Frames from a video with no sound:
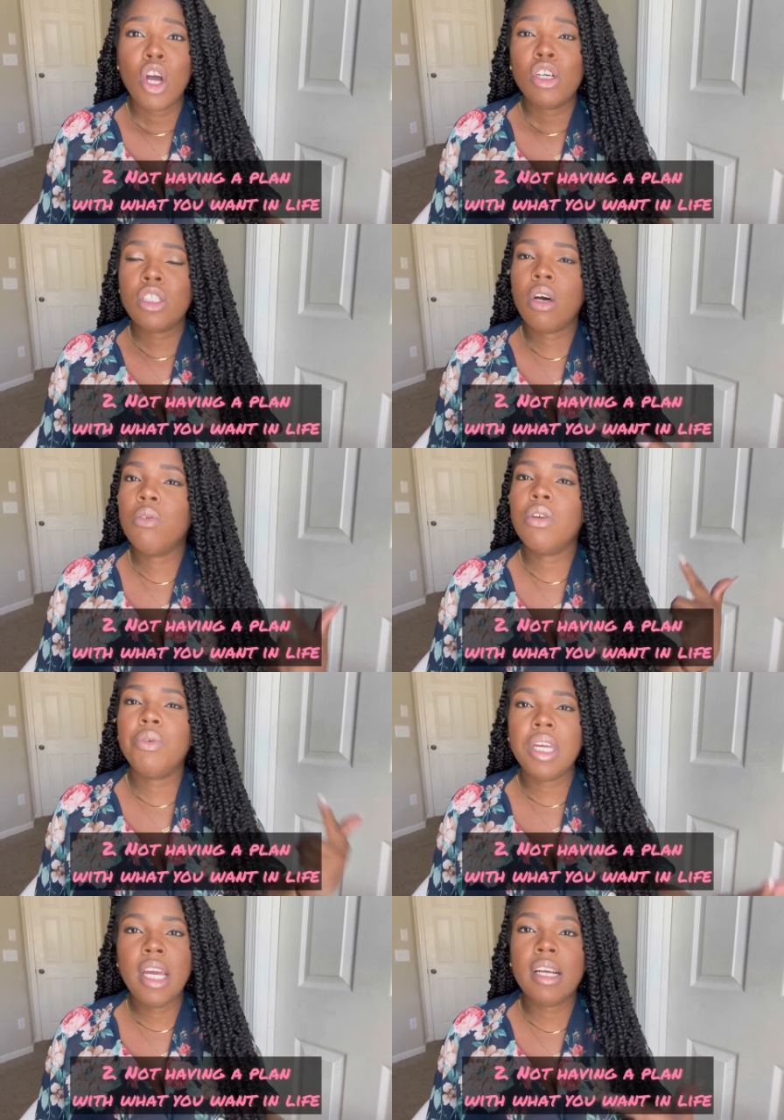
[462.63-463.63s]
So you
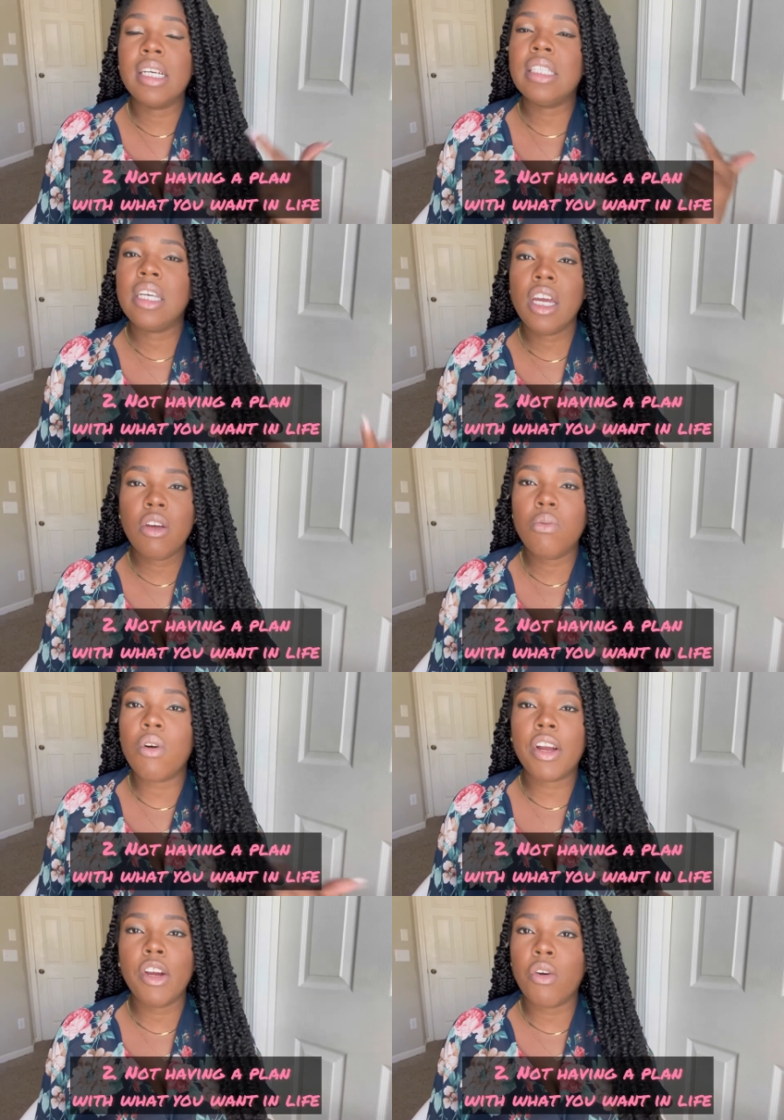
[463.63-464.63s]
keep continue
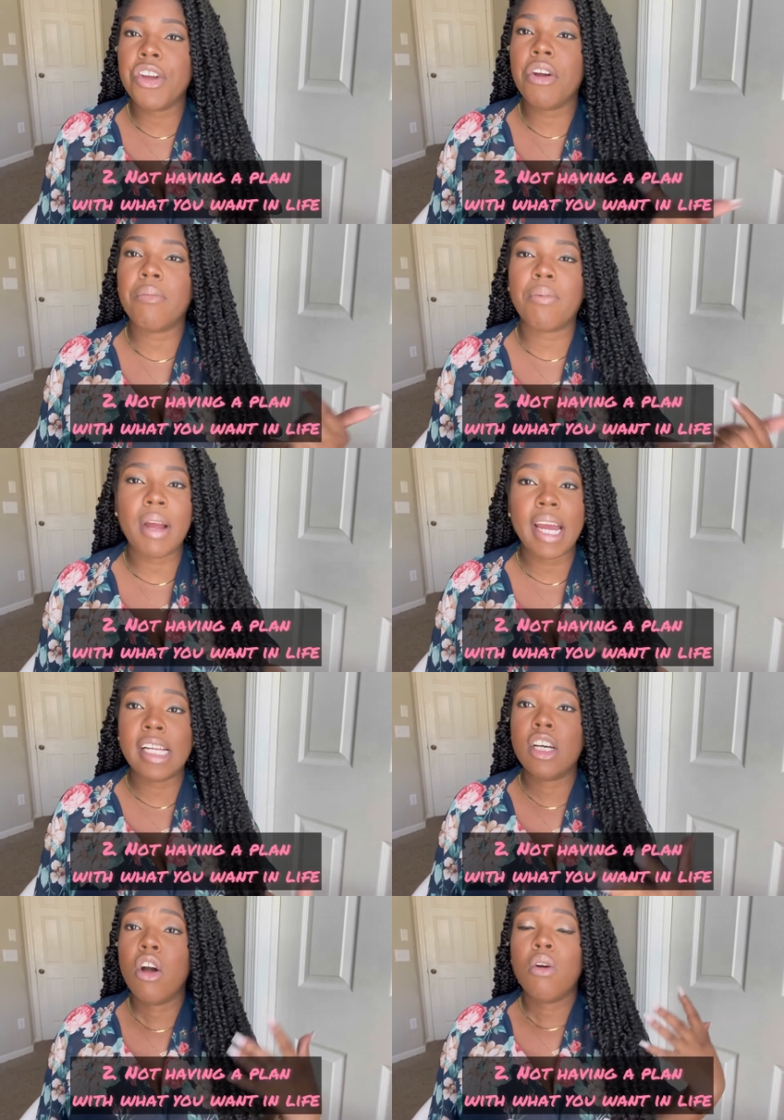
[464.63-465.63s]
working on your brand,
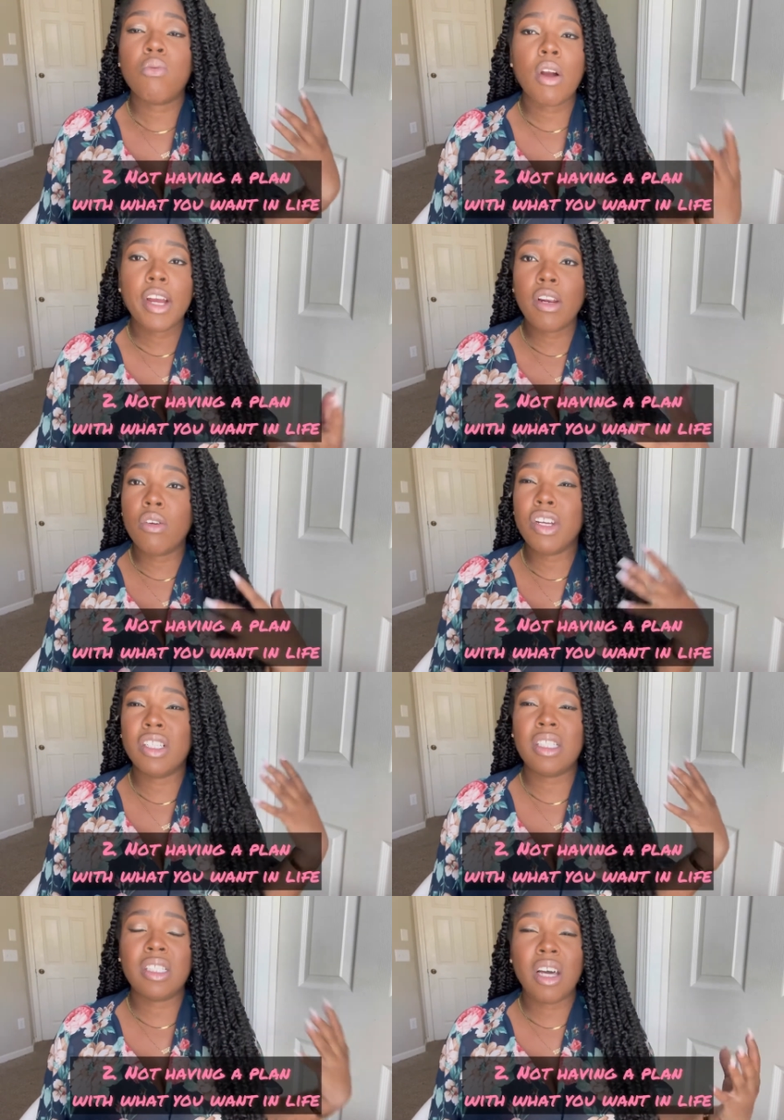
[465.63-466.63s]
working on
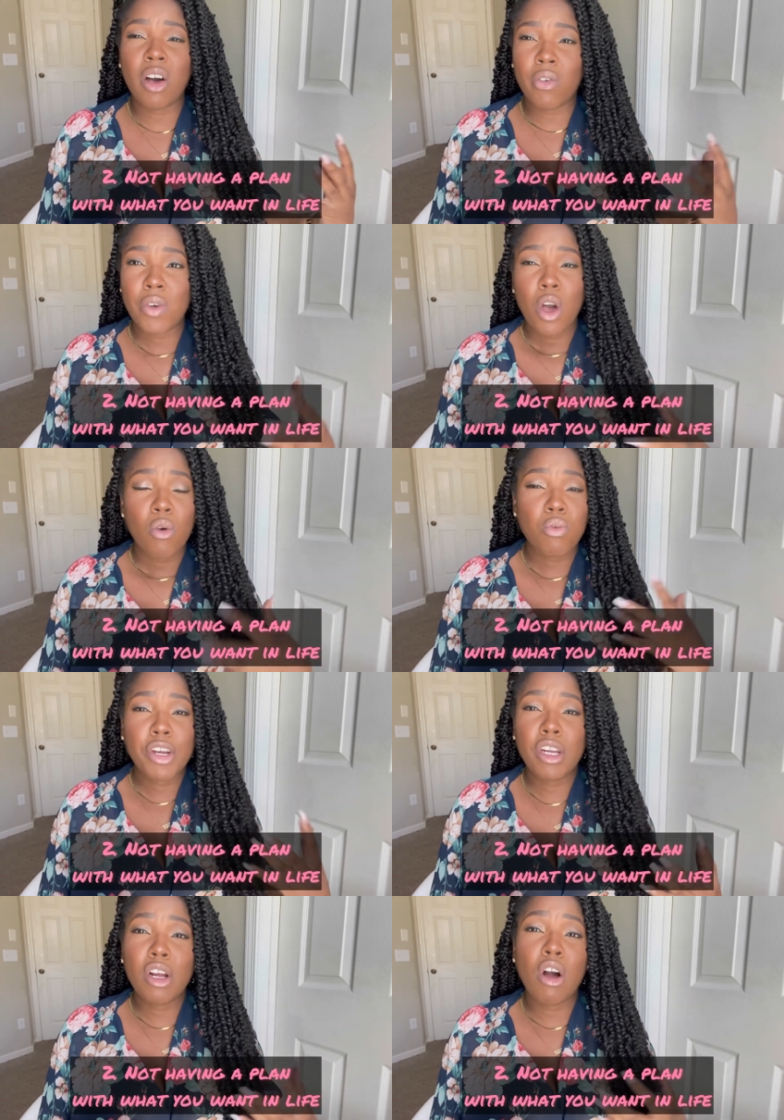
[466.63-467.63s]
yourself,
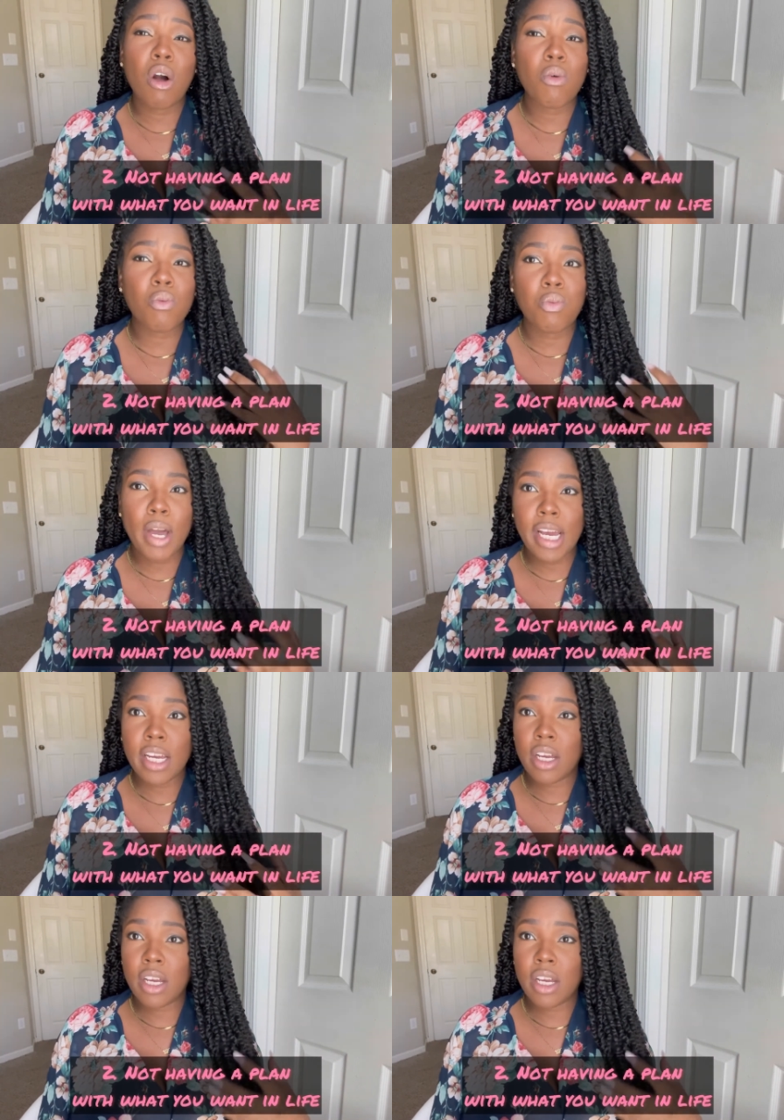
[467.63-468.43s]
working on what